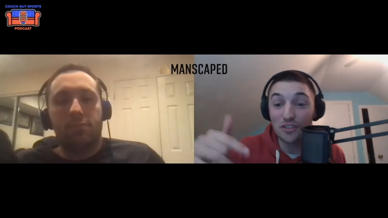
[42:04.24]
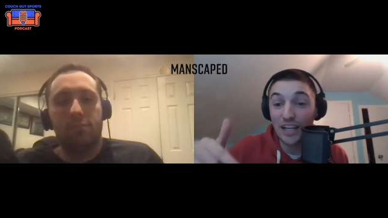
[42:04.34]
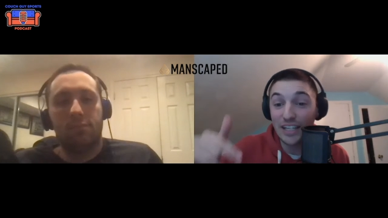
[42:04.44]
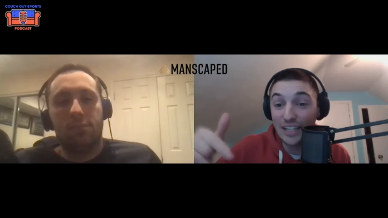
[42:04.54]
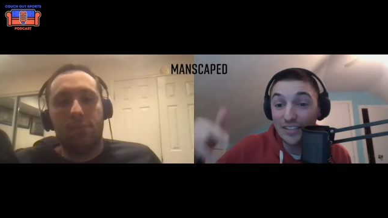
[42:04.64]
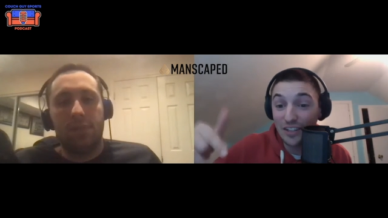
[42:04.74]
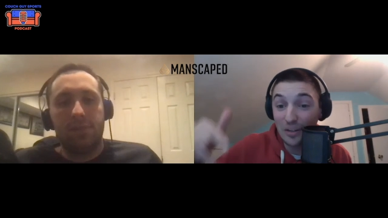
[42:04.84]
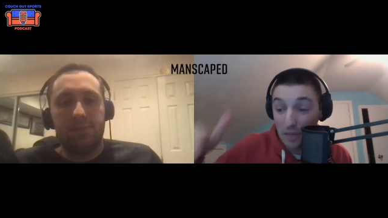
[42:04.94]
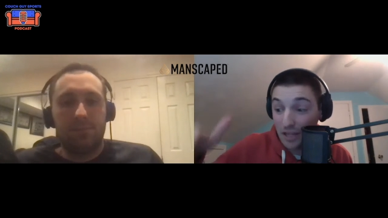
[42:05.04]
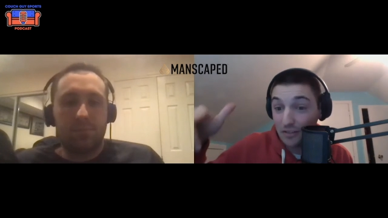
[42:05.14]
Speaker 1: he's going to
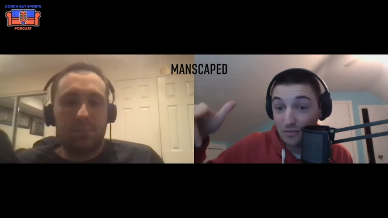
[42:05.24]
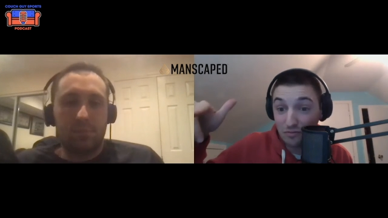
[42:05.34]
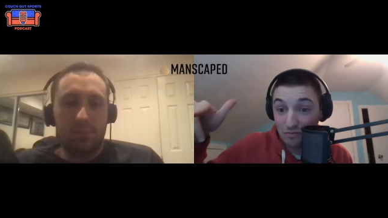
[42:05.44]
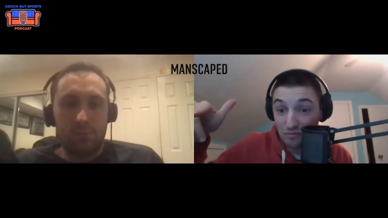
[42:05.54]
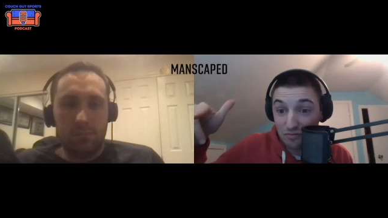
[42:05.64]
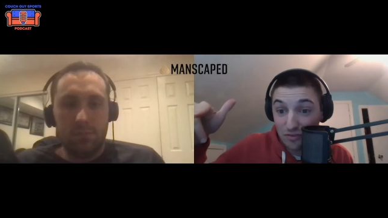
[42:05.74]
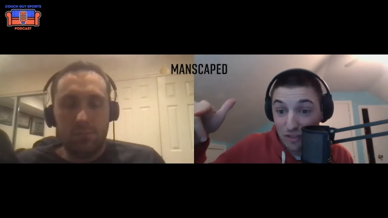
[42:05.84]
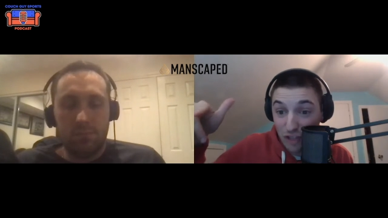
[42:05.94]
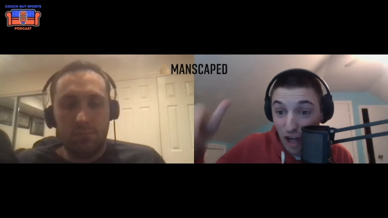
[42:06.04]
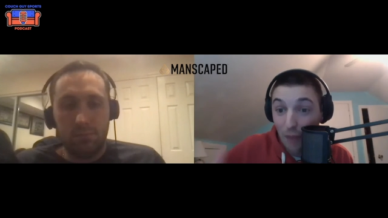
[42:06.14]
be a
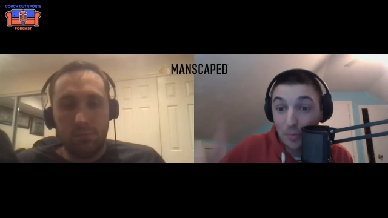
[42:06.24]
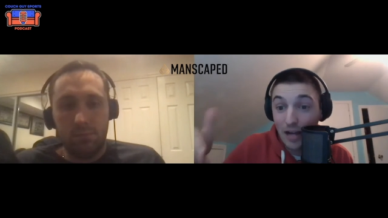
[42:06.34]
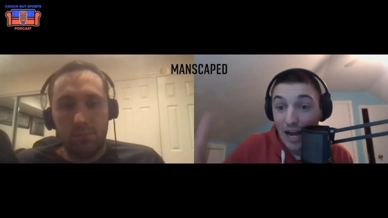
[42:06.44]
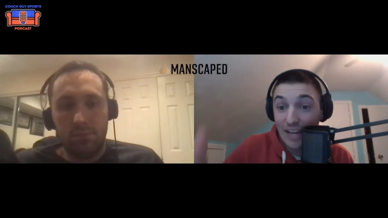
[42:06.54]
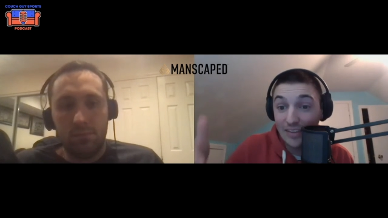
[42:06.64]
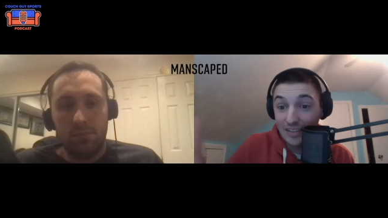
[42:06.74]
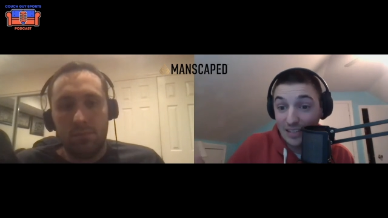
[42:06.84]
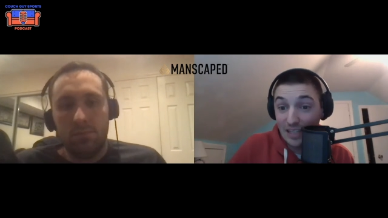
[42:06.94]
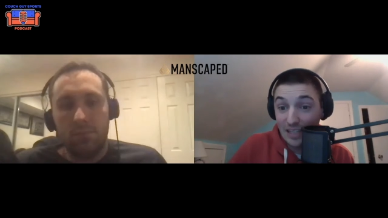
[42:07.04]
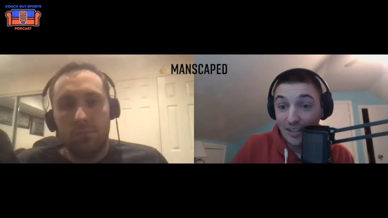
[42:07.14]
top guy in this
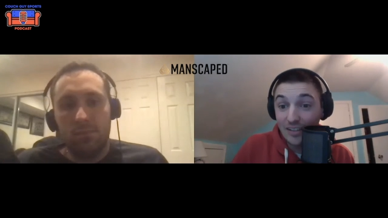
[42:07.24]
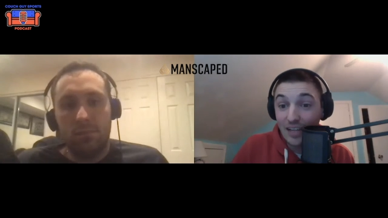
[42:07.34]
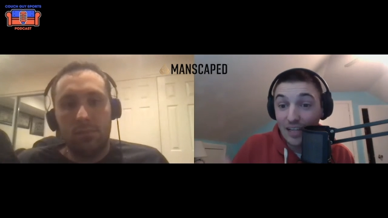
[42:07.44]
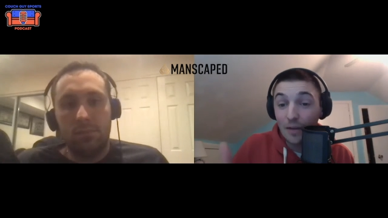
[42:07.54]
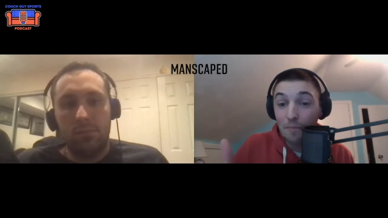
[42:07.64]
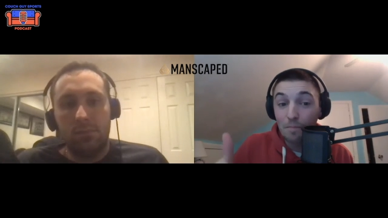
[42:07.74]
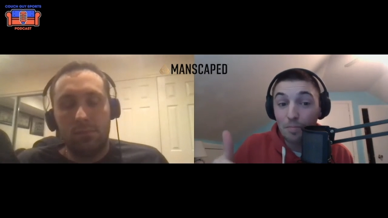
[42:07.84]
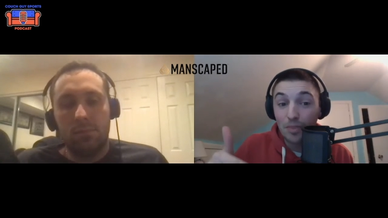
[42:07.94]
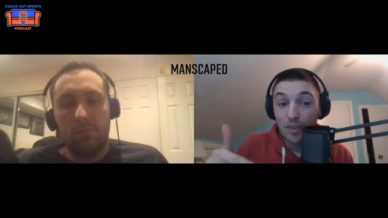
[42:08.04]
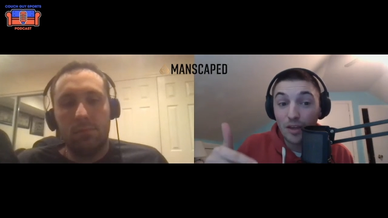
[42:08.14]
league. Like,
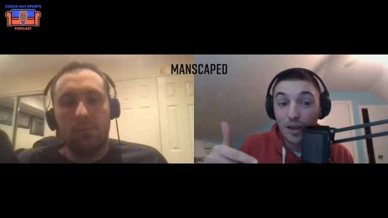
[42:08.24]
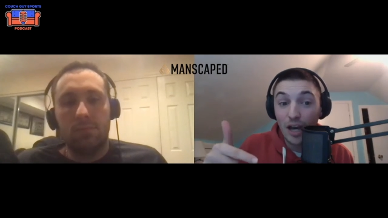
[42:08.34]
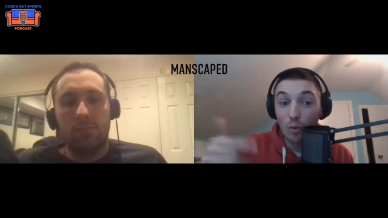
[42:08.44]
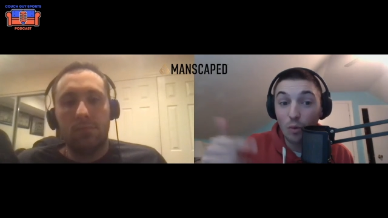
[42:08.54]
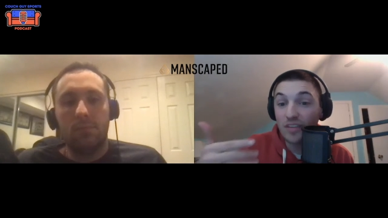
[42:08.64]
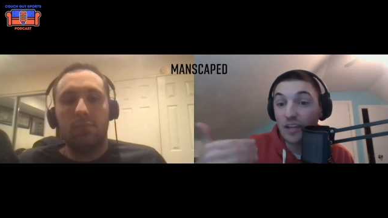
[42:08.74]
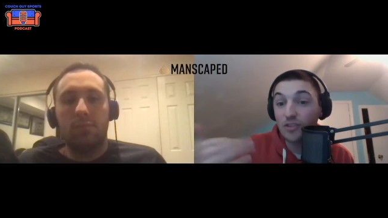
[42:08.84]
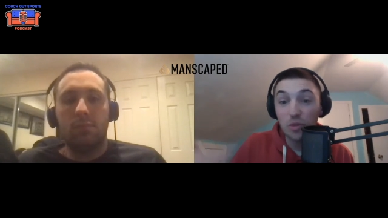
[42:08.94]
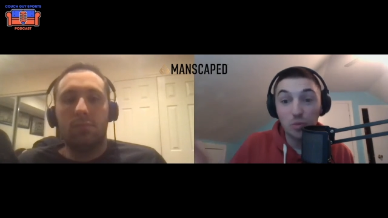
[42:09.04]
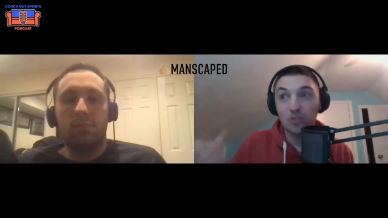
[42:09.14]
I won't say
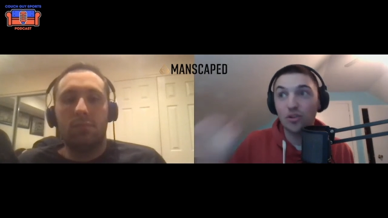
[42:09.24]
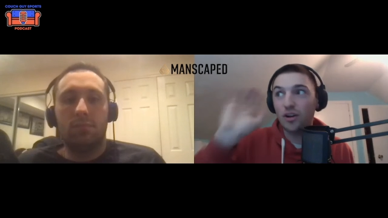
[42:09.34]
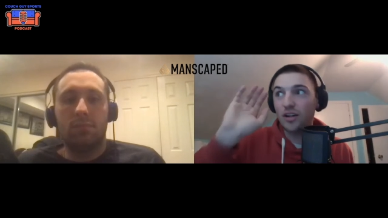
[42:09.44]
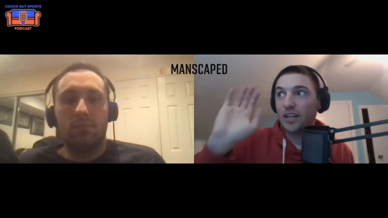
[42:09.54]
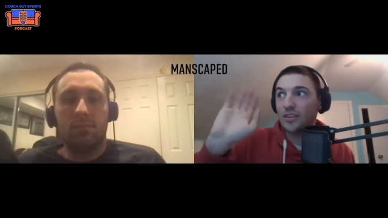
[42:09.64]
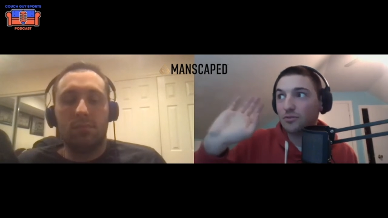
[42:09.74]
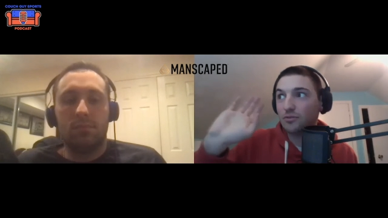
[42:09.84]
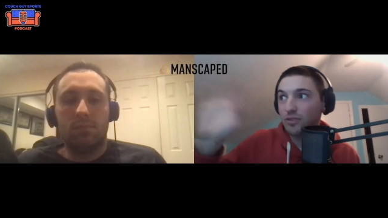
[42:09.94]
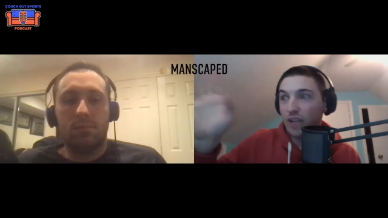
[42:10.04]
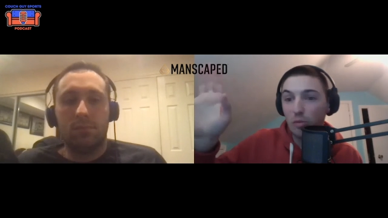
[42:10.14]
superstar at the
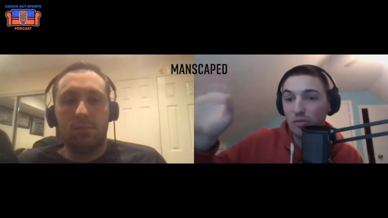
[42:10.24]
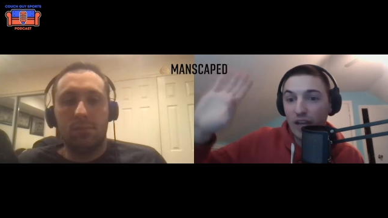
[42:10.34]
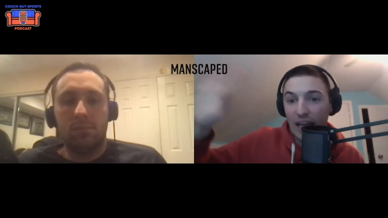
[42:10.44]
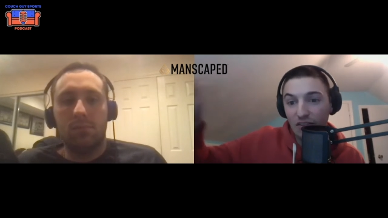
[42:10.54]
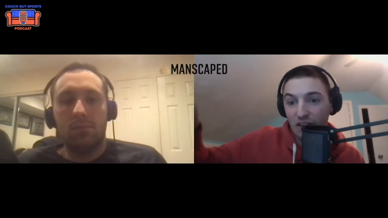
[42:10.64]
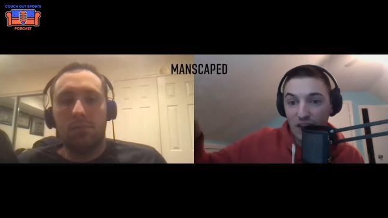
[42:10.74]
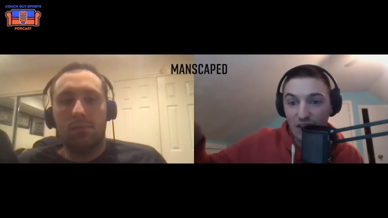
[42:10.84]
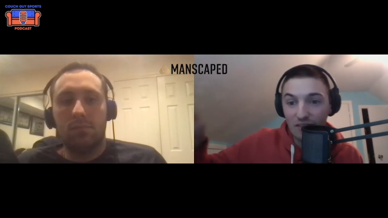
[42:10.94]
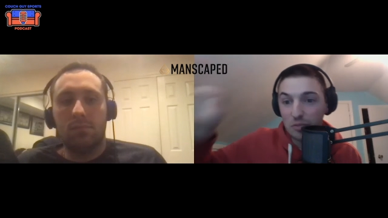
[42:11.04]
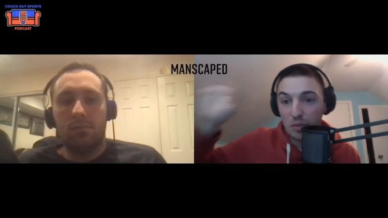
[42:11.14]
realm of, like, Anthony
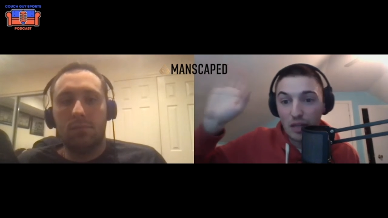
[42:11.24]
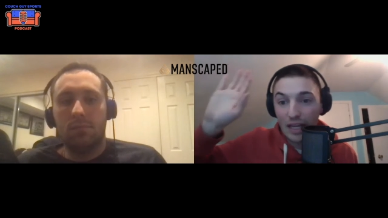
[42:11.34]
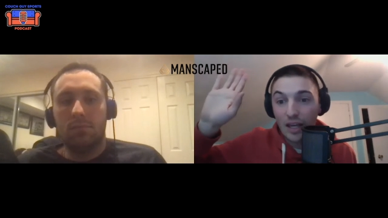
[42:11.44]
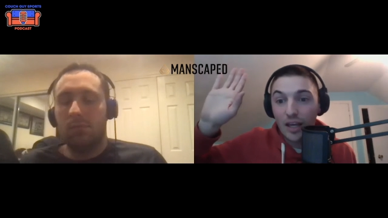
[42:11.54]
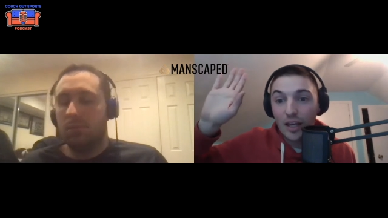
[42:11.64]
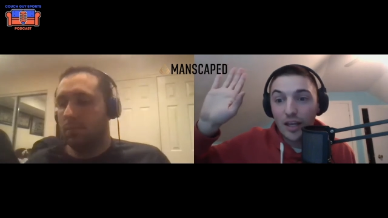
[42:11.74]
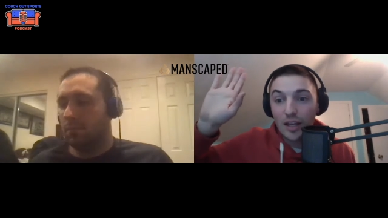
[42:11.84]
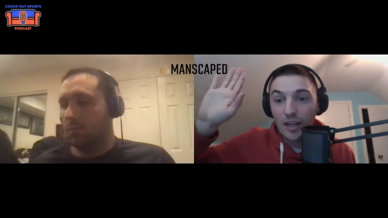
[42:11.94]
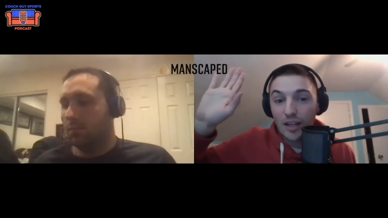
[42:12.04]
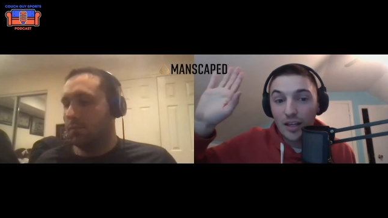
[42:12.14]
Davis, but, like,
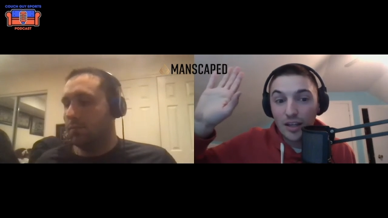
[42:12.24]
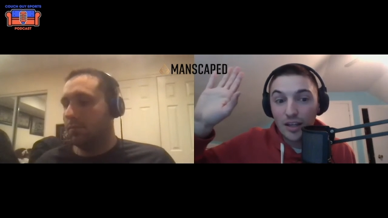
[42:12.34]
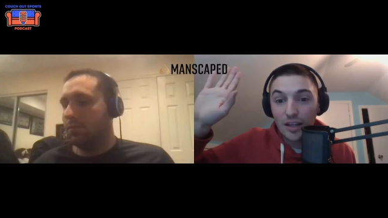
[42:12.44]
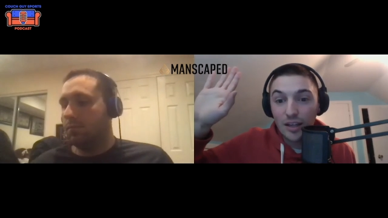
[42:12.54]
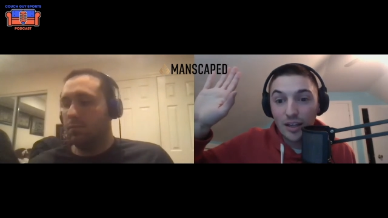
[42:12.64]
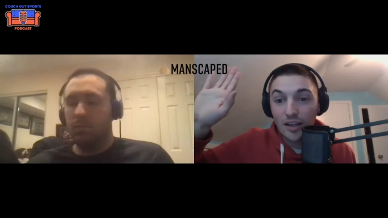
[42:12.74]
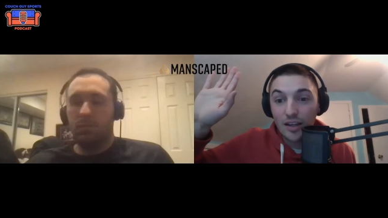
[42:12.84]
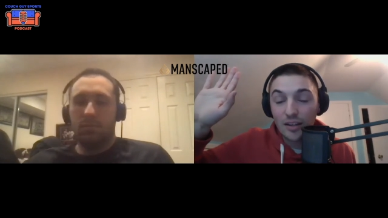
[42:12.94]
the